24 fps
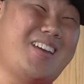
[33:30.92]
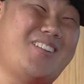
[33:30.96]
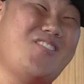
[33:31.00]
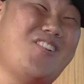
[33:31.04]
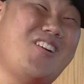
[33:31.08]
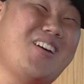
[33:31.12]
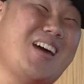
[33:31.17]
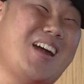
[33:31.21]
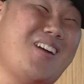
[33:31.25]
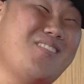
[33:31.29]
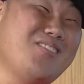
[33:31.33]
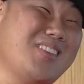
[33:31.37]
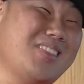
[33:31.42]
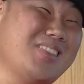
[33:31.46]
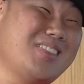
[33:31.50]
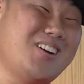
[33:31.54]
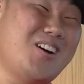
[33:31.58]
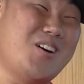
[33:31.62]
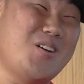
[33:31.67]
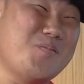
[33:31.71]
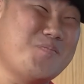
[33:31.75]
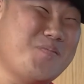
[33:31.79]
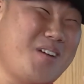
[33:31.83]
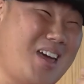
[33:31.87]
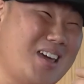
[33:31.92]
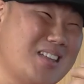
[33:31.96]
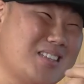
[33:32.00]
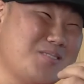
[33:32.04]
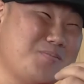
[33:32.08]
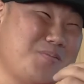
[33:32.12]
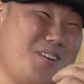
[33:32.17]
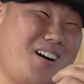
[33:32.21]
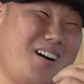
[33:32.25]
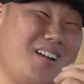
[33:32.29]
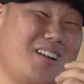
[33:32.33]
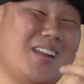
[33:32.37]
We got him to throw a
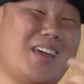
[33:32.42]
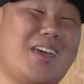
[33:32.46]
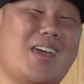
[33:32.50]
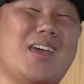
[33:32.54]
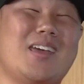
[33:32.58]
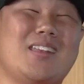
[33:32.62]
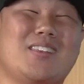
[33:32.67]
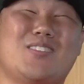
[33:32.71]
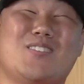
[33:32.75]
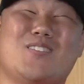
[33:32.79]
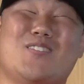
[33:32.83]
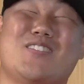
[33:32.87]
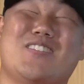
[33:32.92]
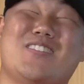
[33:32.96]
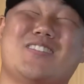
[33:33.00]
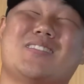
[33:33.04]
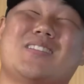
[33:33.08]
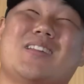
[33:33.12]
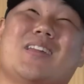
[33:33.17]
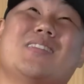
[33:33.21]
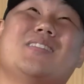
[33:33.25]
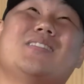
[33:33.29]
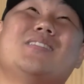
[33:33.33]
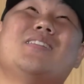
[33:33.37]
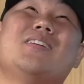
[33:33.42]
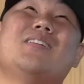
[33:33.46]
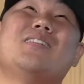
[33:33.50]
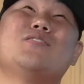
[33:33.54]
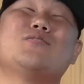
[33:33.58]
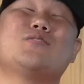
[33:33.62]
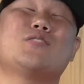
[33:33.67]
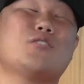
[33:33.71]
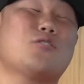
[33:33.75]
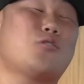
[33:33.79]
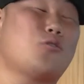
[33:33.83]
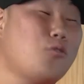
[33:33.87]
baseball and hit, dude. It
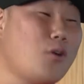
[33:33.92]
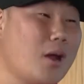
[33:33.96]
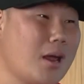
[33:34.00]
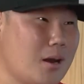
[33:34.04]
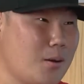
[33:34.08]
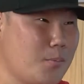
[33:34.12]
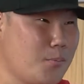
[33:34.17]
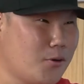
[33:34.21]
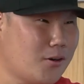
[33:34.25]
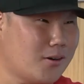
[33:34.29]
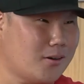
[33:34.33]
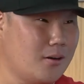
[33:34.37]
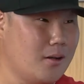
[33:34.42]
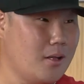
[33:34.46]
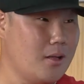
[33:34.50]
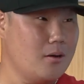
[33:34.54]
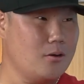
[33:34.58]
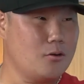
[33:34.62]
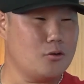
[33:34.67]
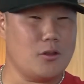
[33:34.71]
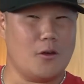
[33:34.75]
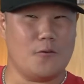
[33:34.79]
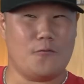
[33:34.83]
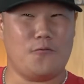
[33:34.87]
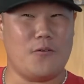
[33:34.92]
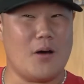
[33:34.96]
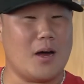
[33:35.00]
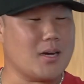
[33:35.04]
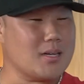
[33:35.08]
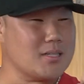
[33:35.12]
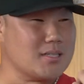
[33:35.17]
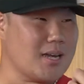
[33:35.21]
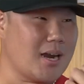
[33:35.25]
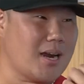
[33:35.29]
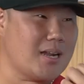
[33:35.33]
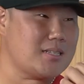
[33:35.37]
was incredible. Who the fuck
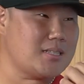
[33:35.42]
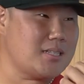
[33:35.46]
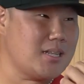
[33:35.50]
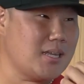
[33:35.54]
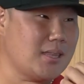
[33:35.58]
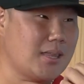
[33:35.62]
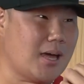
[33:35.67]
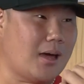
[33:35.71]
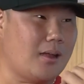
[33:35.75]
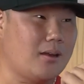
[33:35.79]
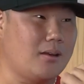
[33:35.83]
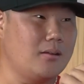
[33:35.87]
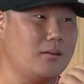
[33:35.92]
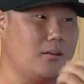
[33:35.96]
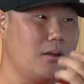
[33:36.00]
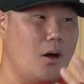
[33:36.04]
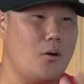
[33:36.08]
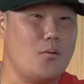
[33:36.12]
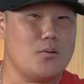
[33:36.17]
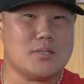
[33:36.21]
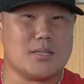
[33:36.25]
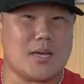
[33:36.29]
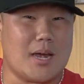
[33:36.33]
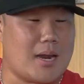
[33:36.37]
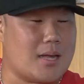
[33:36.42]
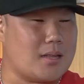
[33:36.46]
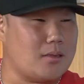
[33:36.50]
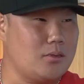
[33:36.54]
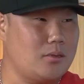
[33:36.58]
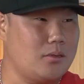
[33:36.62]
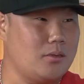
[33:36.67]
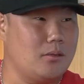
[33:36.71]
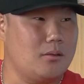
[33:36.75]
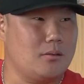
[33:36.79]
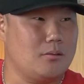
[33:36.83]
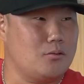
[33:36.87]
is gonna see that? No one's
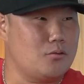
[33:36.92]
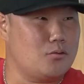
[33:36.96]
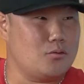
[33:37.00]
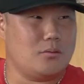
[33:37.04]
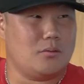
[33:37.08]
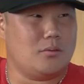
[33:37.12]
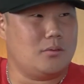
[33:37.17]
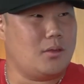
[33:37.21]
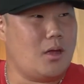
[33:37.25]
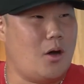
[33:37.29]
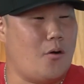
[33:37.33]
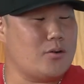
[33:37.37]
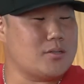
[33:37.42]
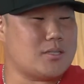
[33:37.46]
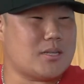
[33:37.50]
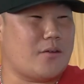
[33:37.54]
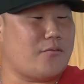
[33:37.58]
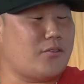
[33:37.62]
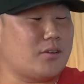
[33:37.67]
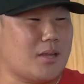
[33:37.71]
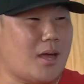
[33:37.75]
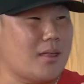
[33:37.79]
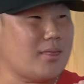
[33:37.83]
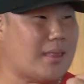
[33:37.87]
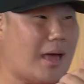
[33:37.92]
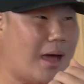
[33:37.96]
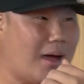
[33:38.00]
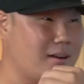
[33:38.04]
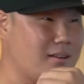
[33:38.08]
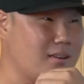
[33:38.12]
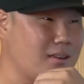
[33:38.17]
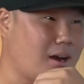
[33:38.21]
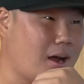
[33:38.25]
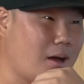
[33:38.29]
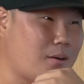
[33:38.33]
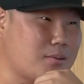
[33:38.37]
ever done that.
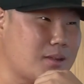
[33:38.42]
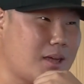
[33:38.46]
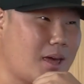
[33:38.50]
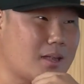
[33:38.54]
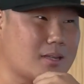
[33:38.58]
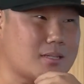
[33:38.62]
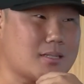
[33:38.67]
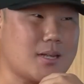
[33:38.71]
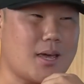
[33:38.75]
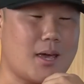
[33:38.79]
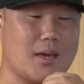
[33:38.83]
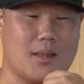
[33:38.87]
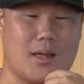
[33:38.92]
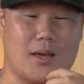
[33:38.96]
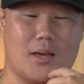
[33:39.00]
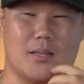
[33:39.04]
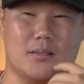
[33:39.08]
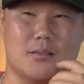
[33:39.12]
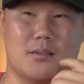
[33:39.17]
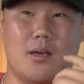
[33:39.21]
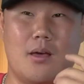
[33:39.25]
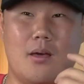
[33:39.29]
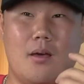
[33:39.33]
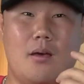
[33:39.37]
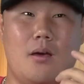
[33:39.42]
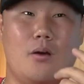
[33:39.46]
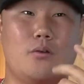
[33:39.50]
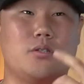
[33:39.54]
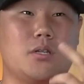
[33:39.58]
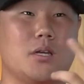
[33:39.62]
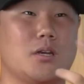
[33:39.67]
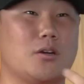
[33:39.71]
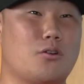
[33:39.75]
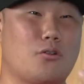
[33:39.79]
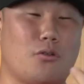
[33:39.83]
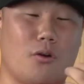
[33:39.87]
You know what I'm saying? Like it was
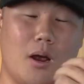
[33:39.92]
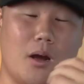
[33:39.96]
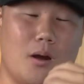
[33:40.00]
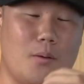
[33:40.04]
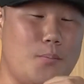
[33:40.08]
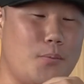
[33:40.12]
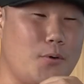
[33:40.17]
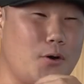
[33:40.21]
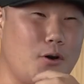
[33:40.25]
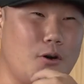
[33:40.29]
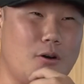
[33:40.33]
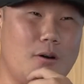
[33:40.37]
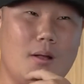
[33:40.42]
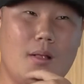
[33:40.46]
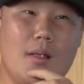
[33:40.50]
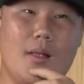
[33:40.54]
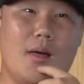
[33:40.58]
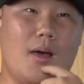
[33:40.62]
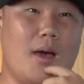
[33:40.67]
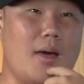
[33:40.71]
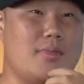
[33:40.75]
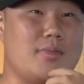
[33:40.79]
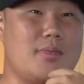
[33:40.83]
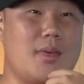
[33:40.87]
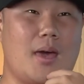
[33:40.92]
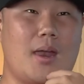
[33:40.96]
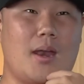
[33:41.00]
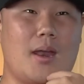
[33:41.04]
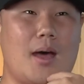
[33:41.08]
incredible. And then